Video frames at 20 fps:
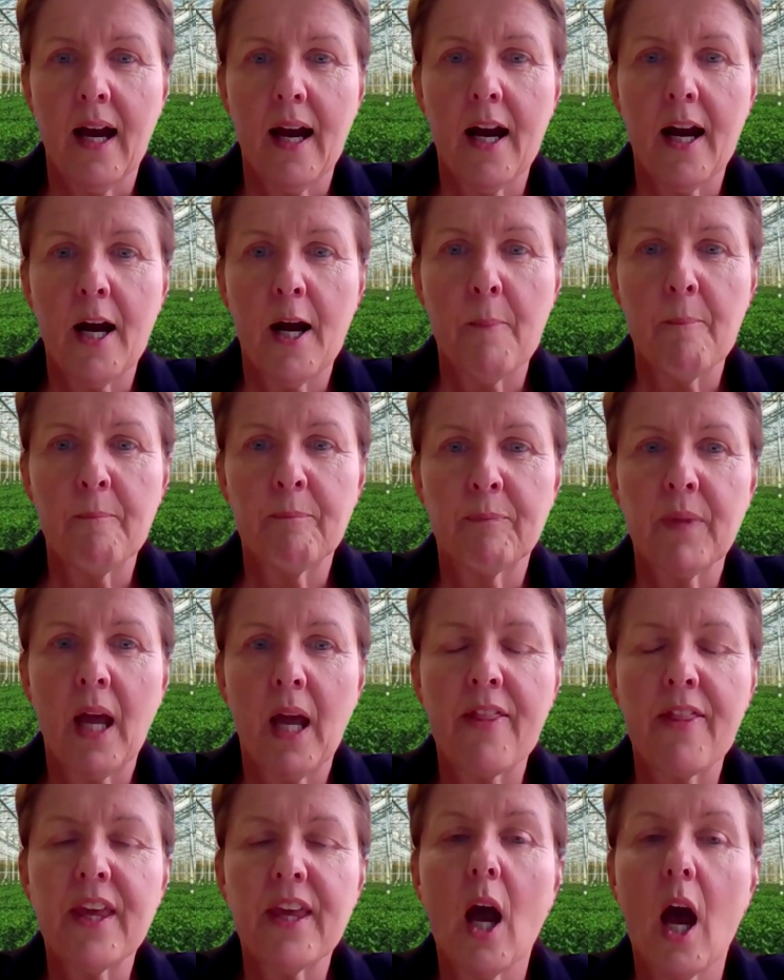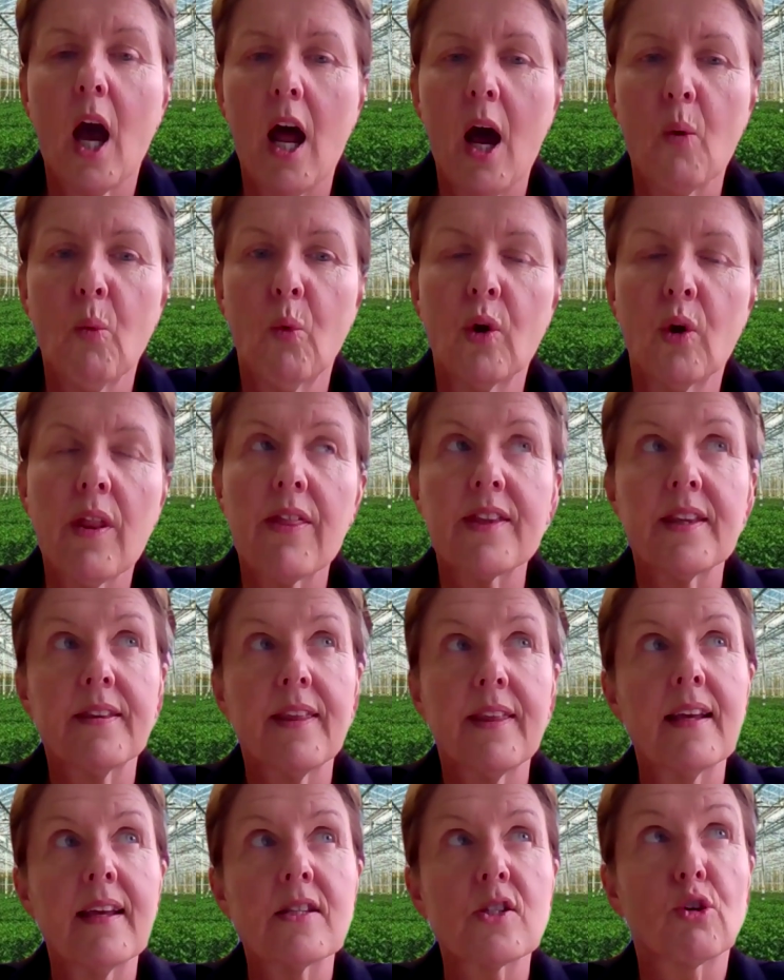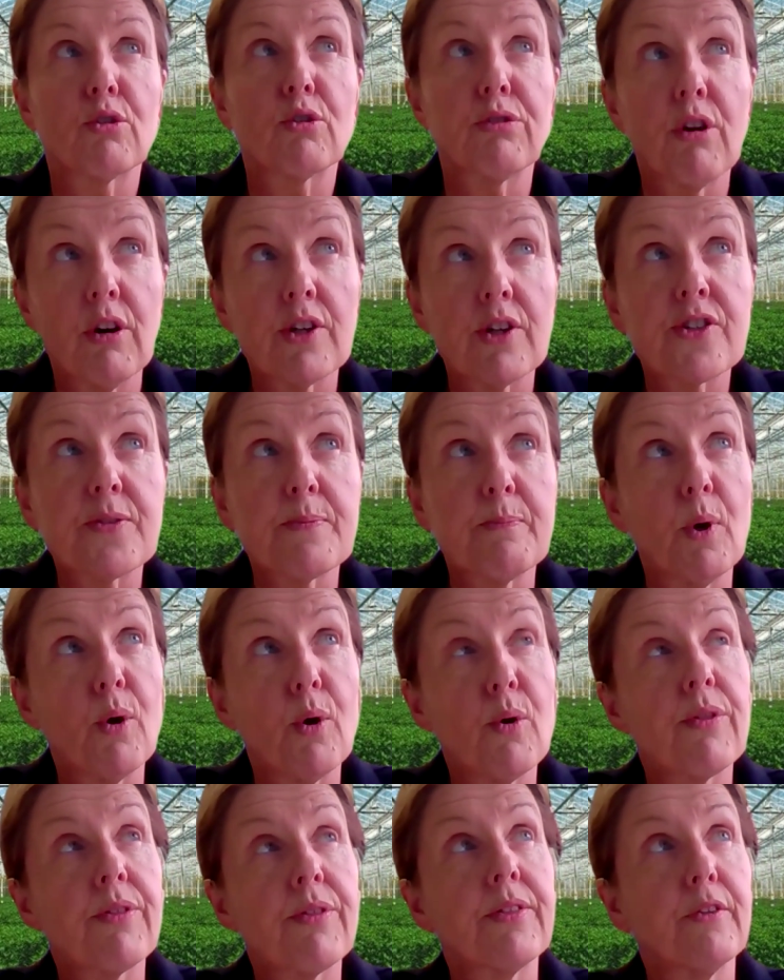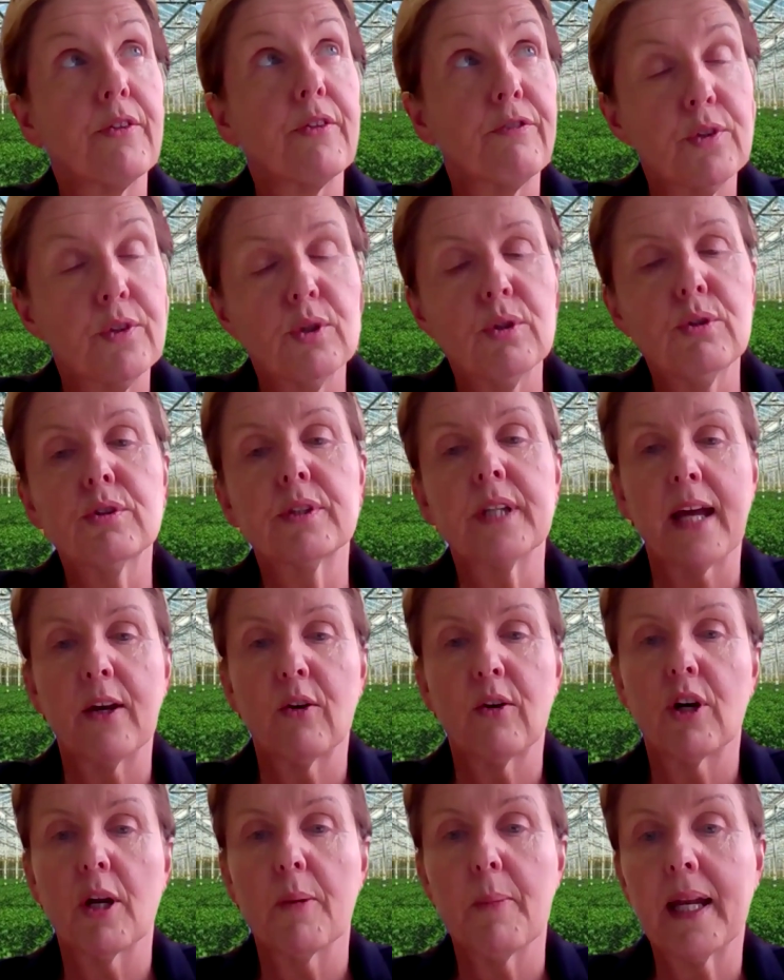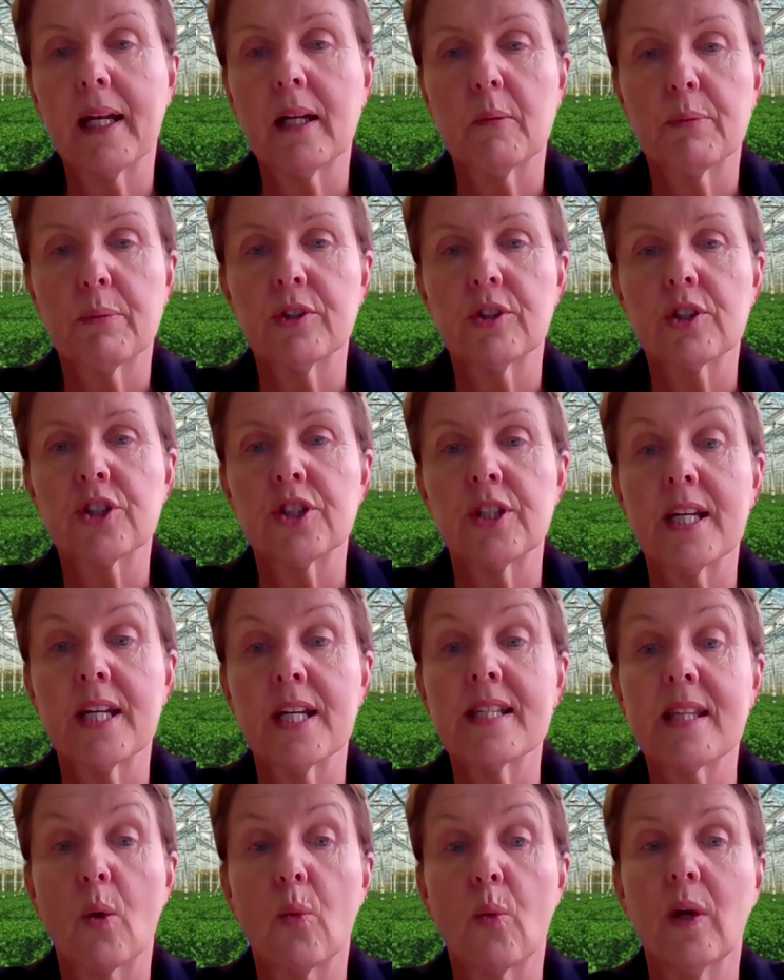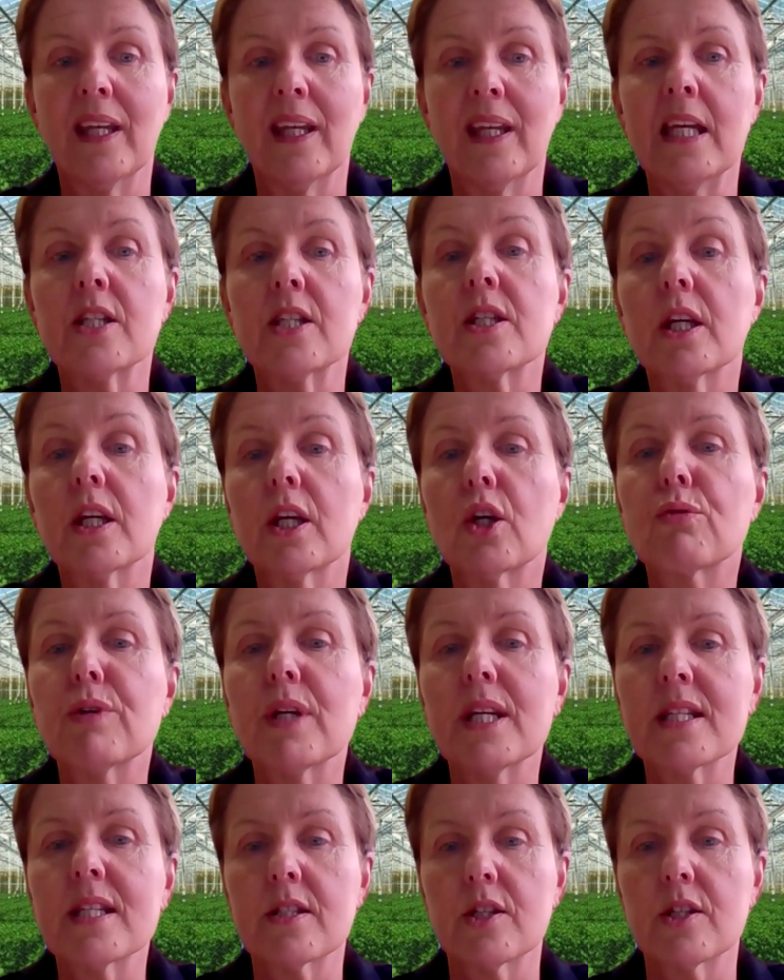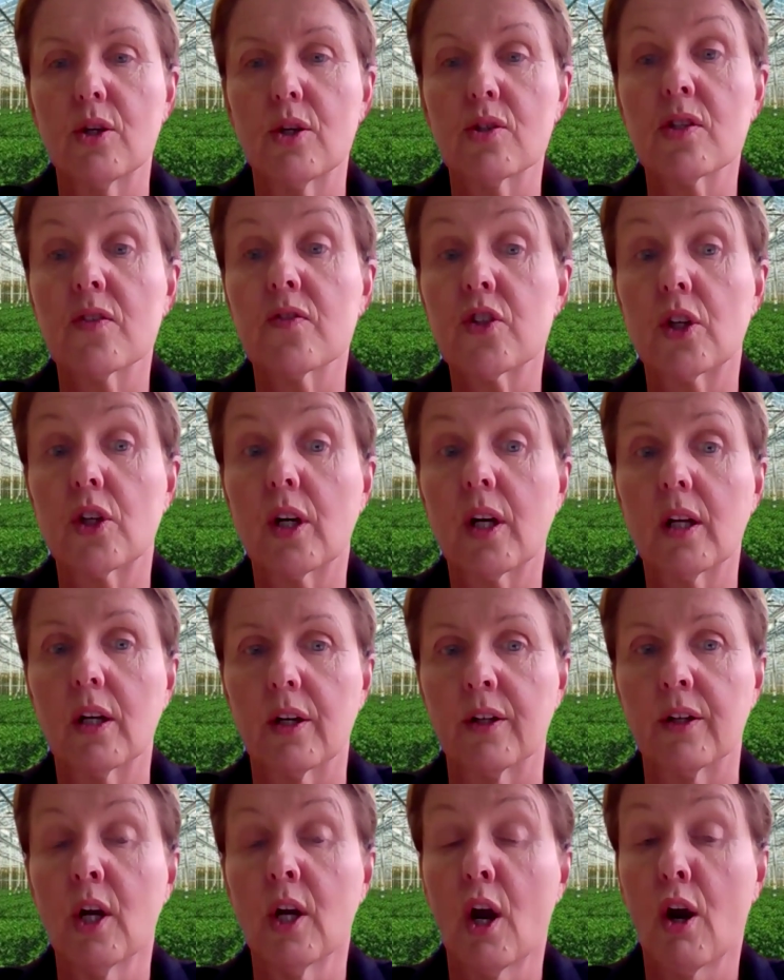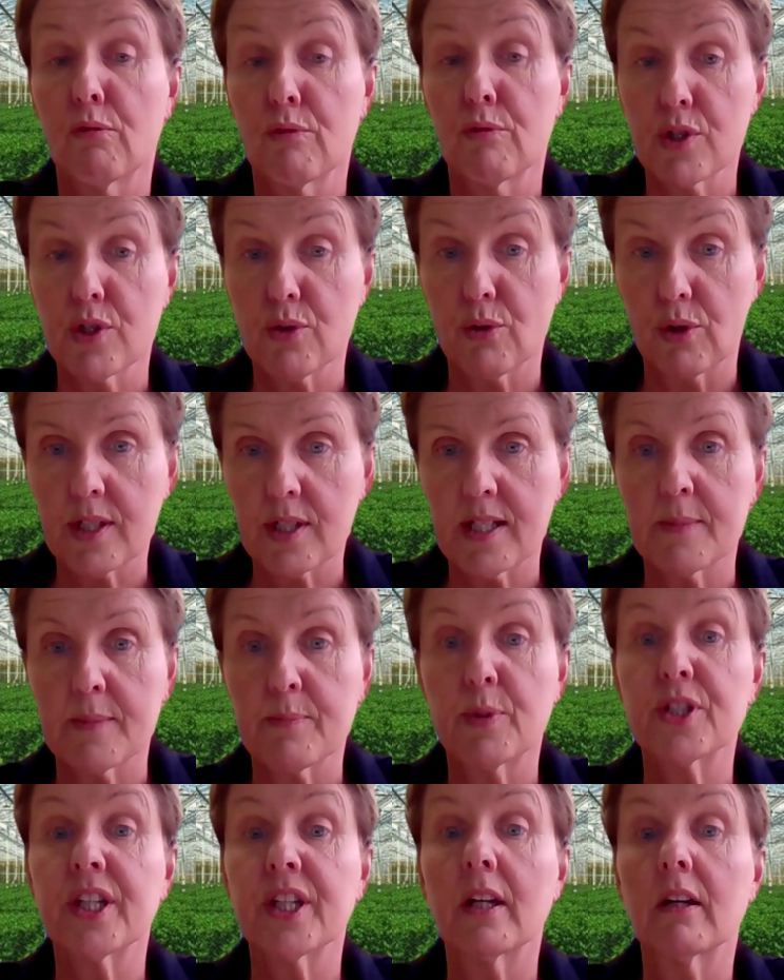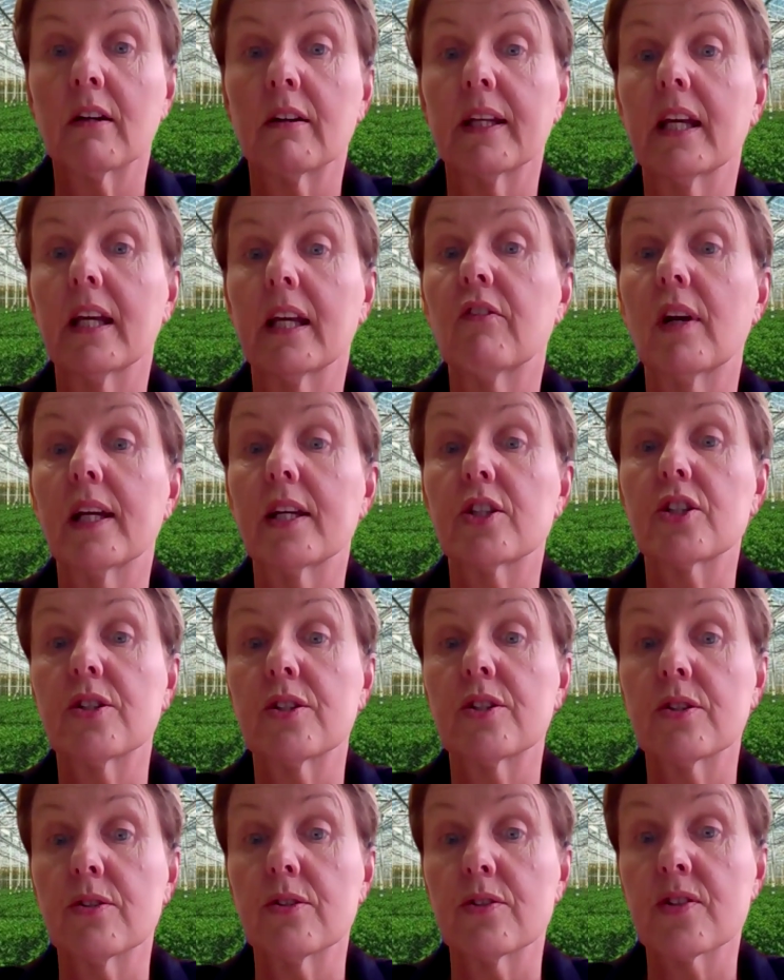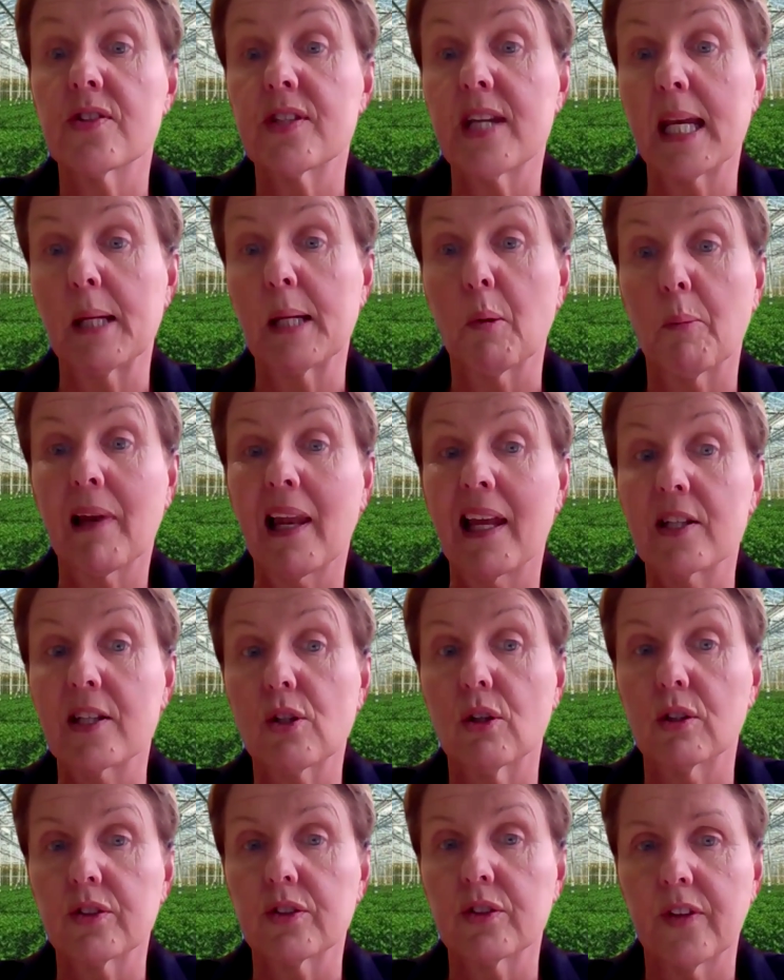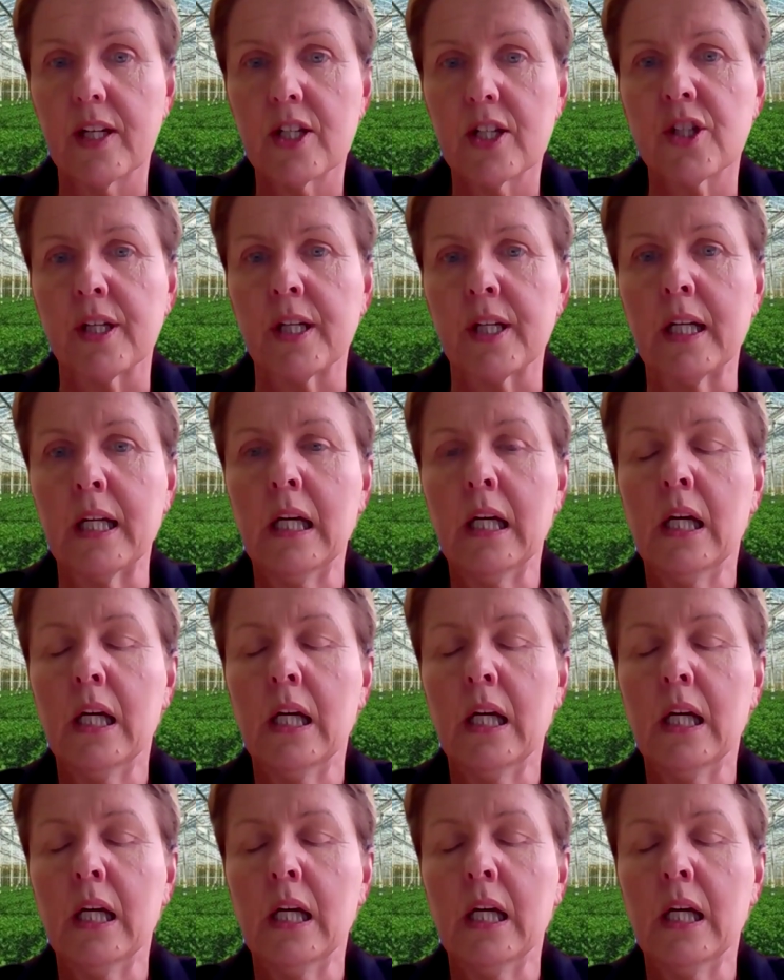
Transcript: I think one of the things across both the food and ornamental production is that we need to increase the use of circular resources, particularly in relation to sustainable plant cultivation.